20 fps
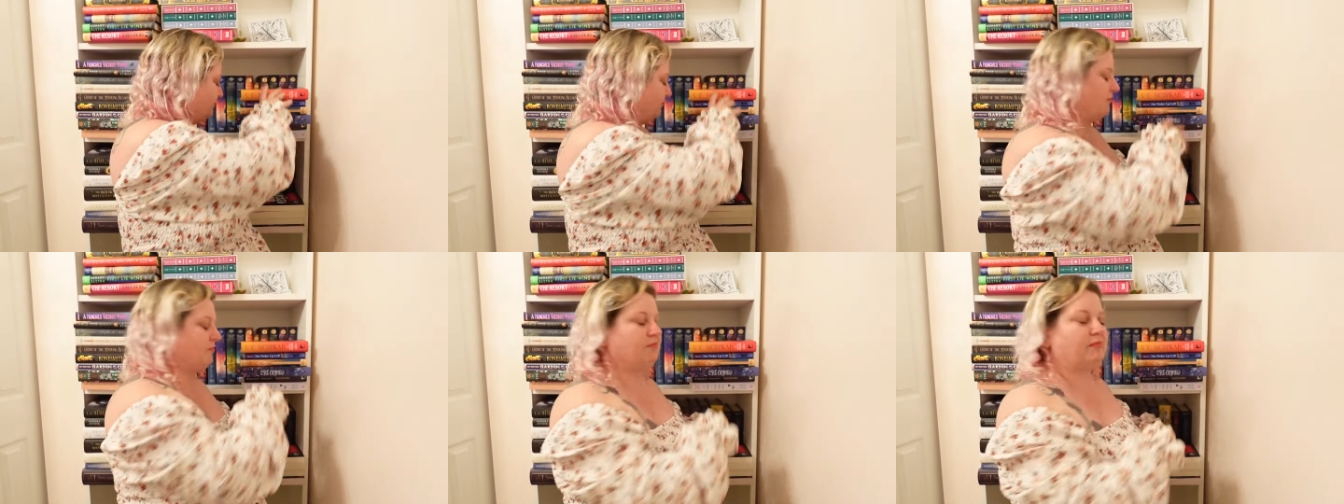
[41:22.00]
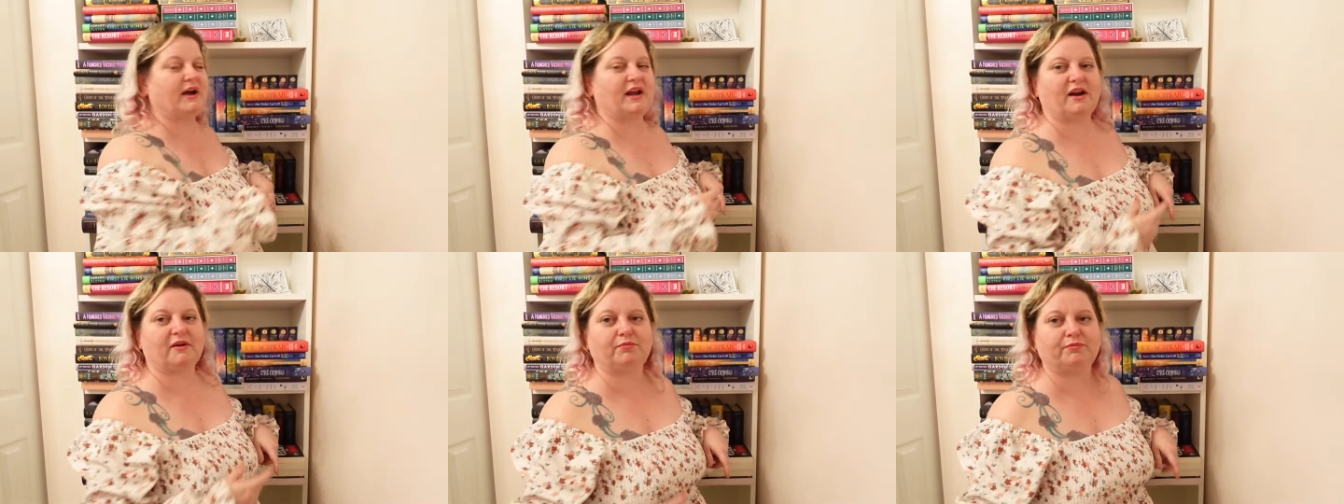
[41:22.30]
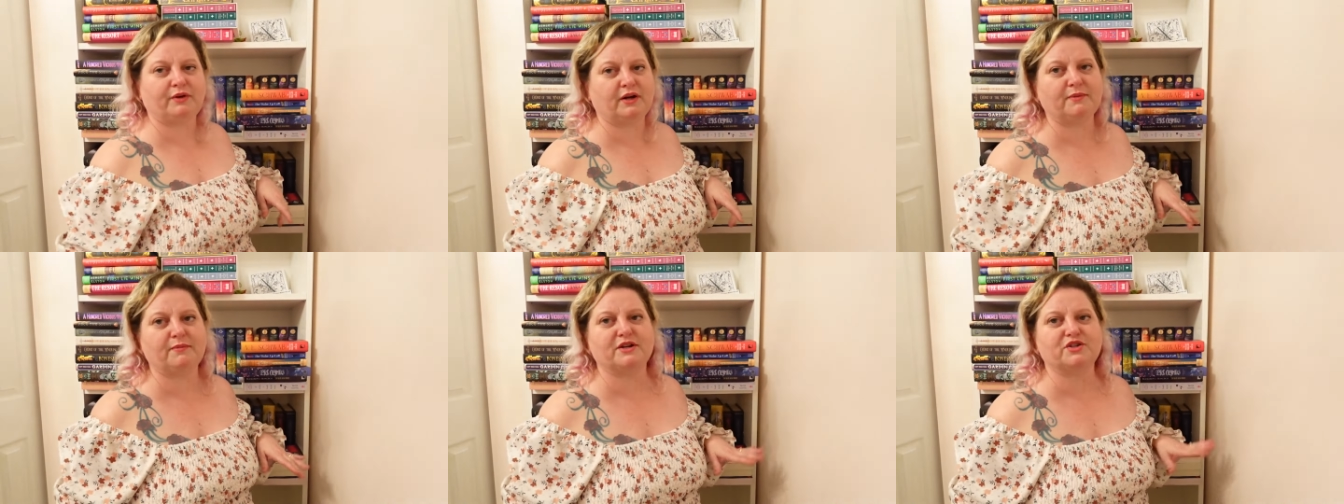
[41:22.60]
but I
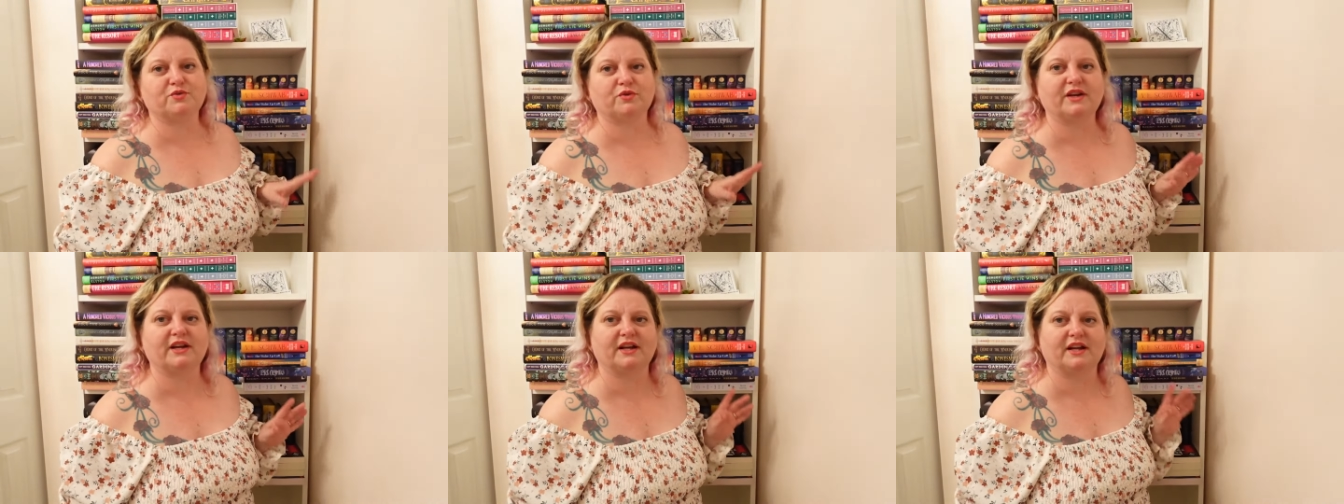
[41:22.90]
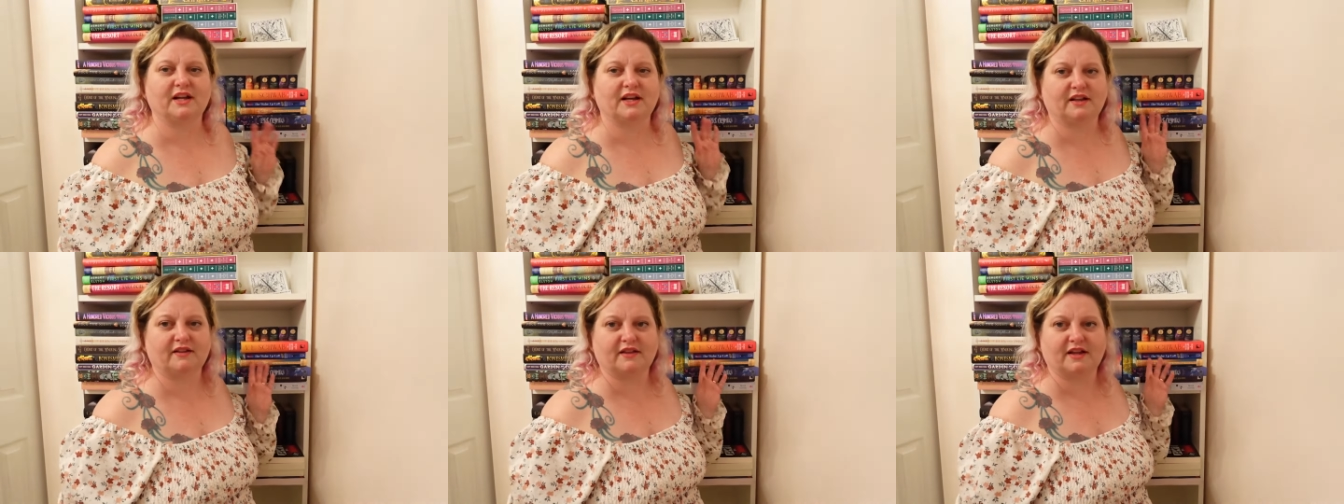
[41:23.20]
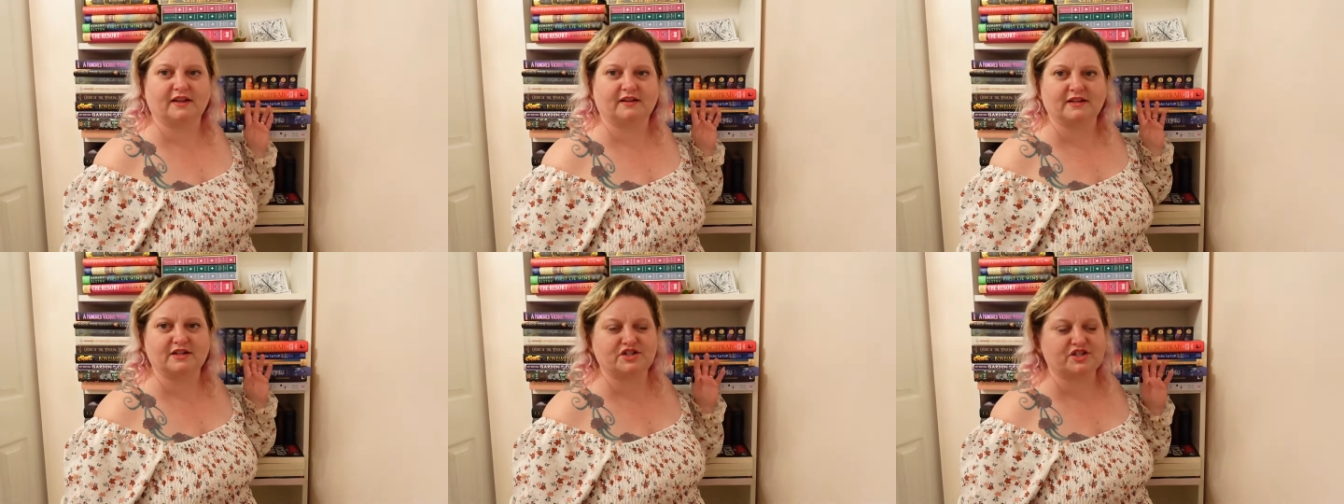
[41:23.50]
pretty much will get
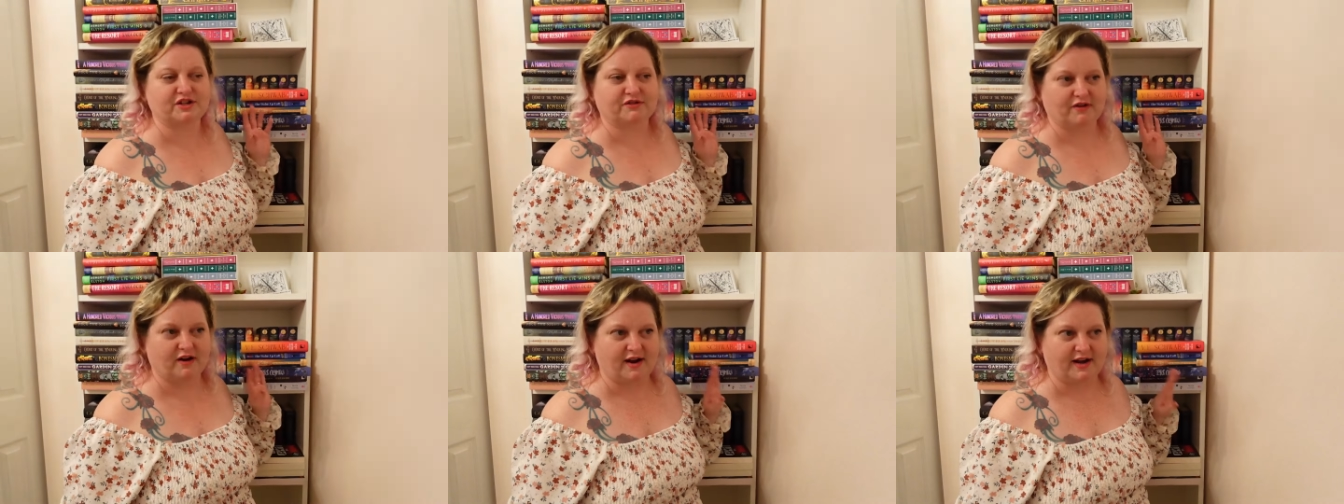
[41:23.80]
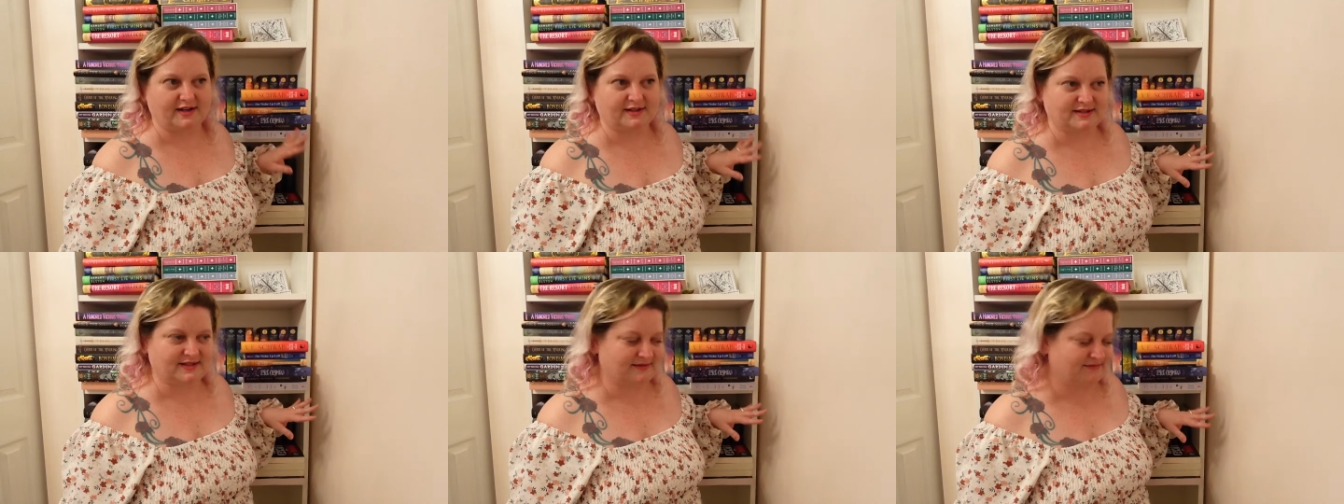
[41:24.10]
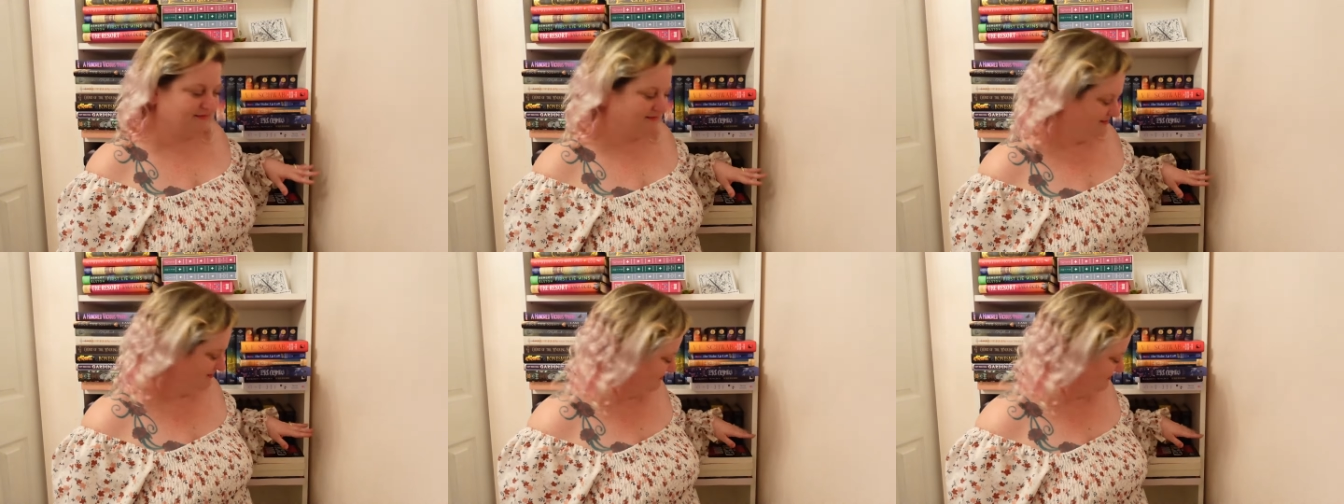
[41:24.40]
anything that she writes.